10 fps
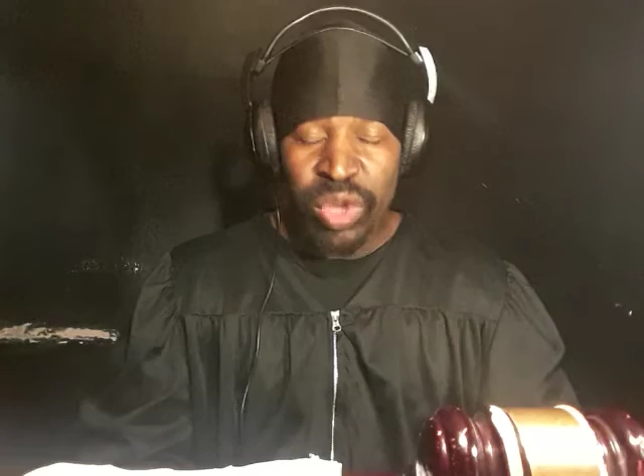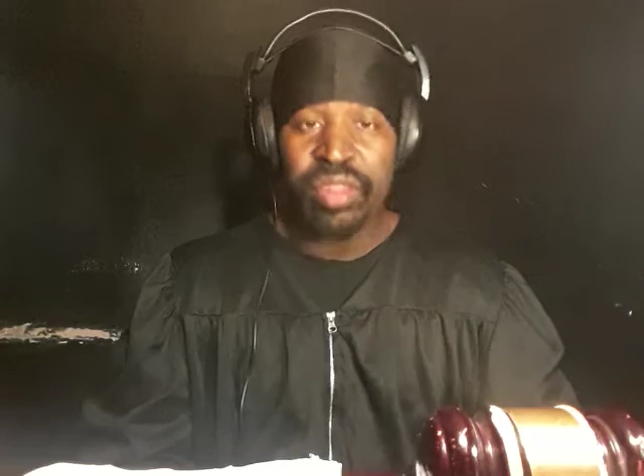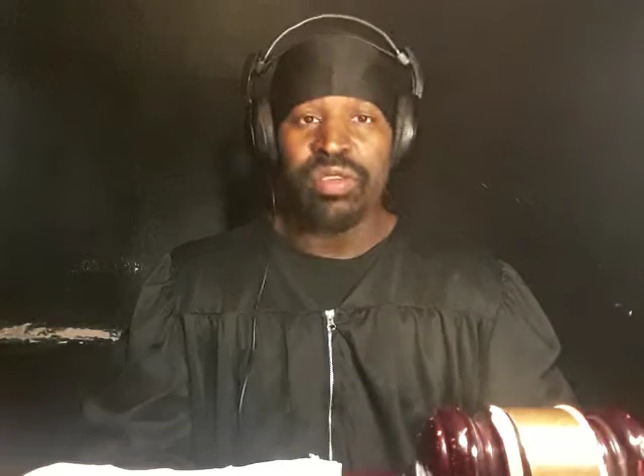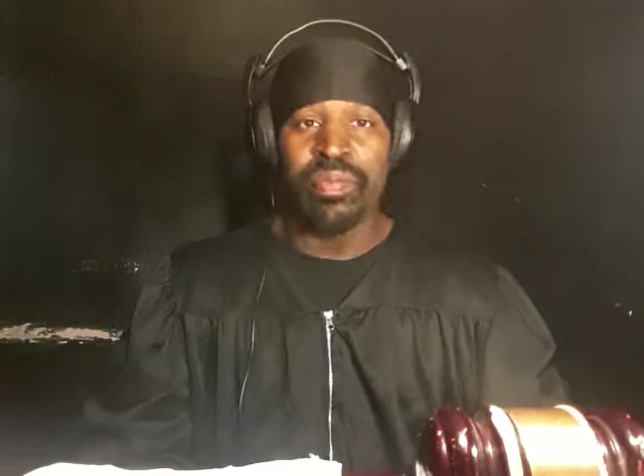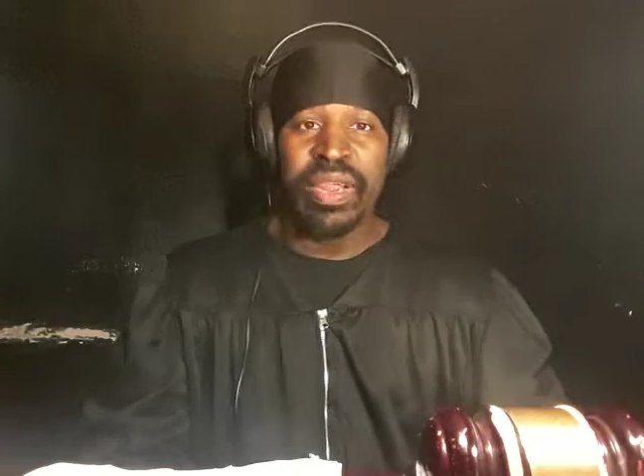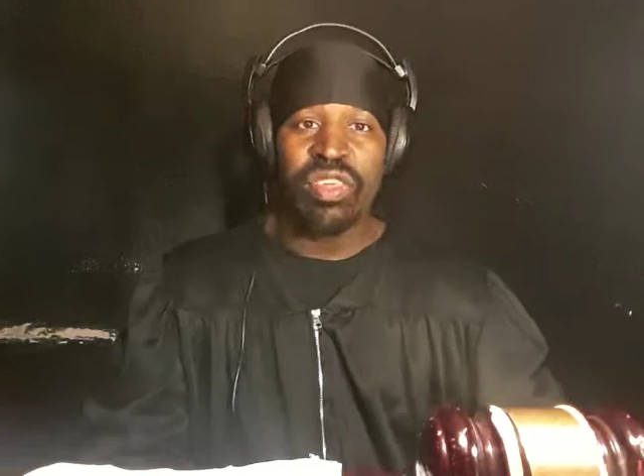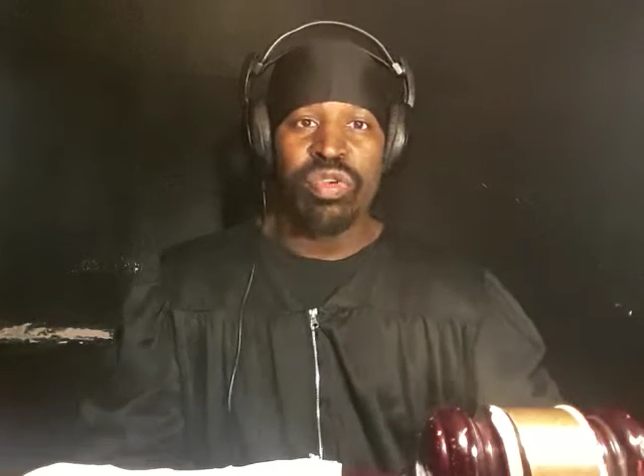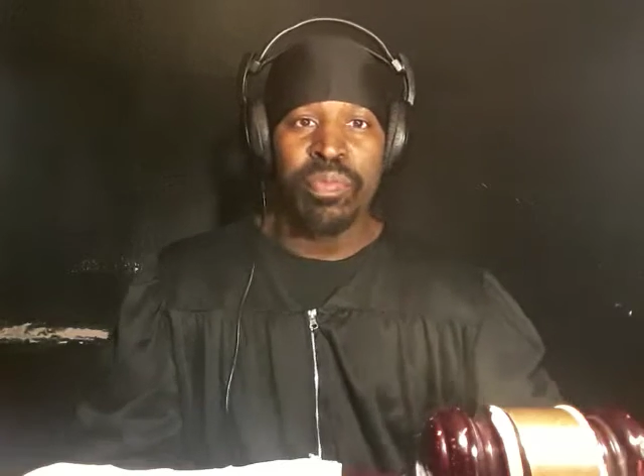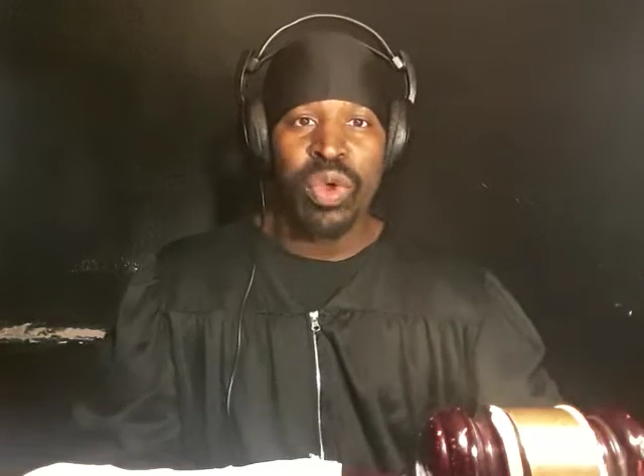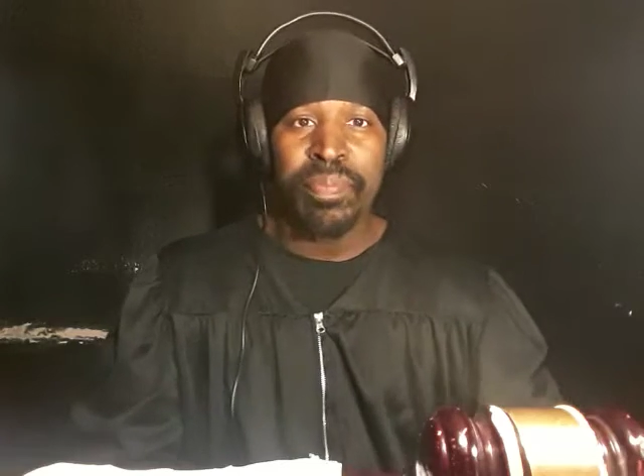What it do, man?
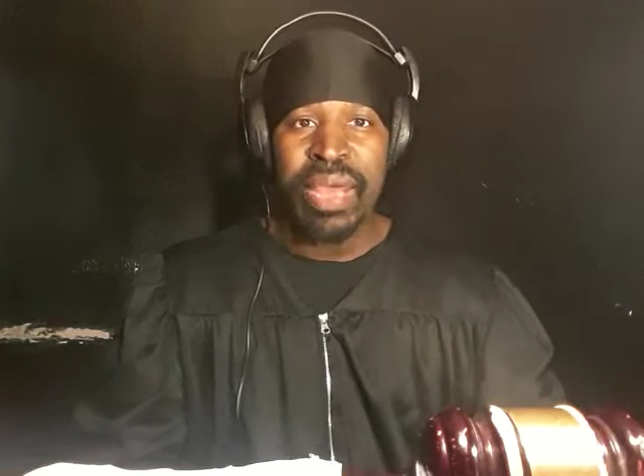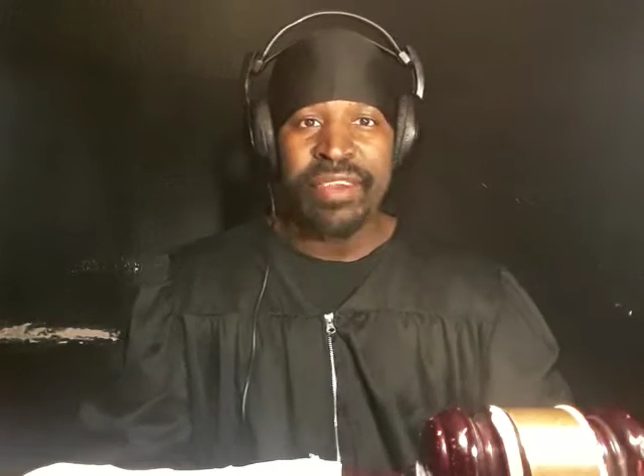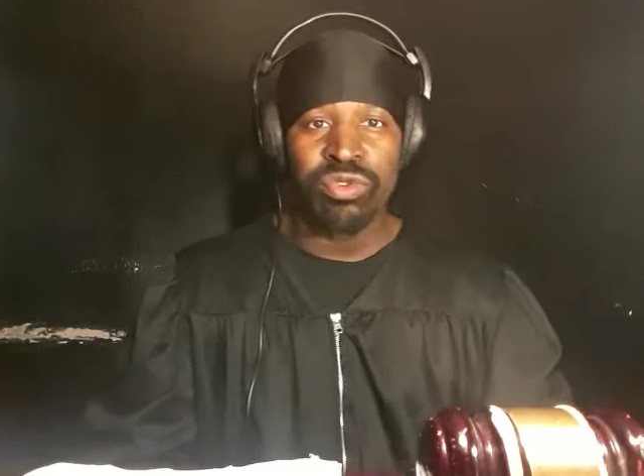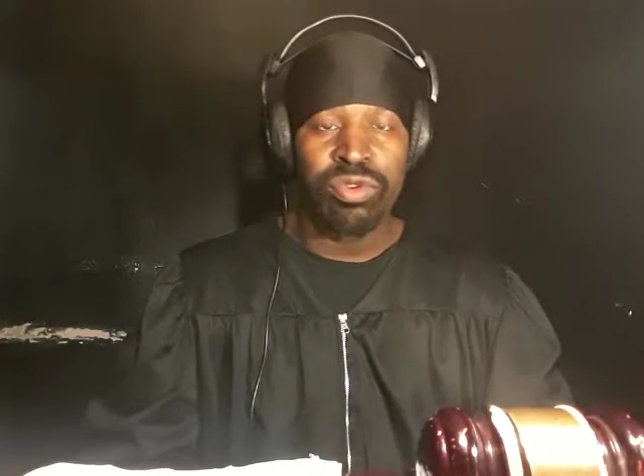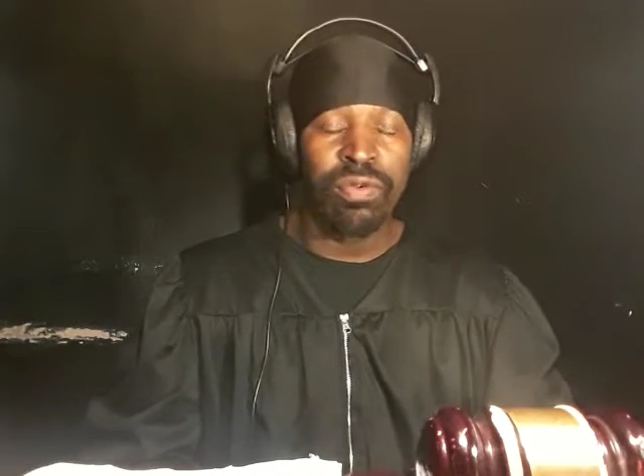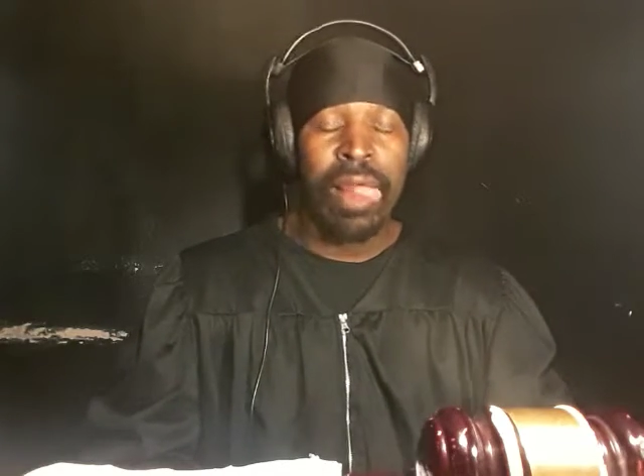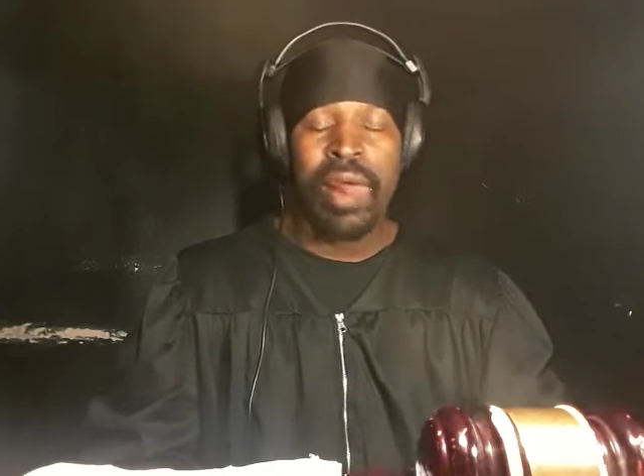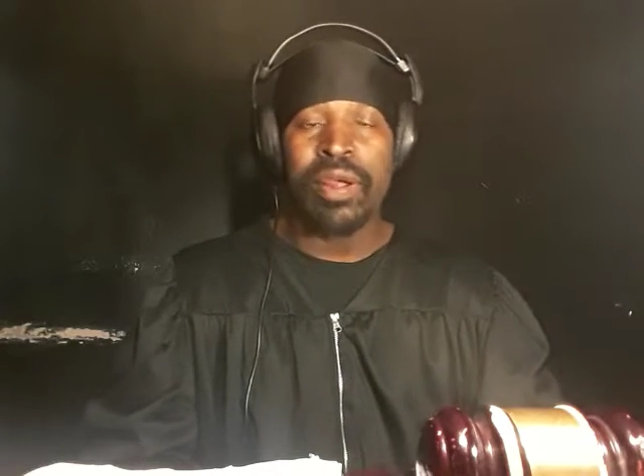It's your boy Battle Truth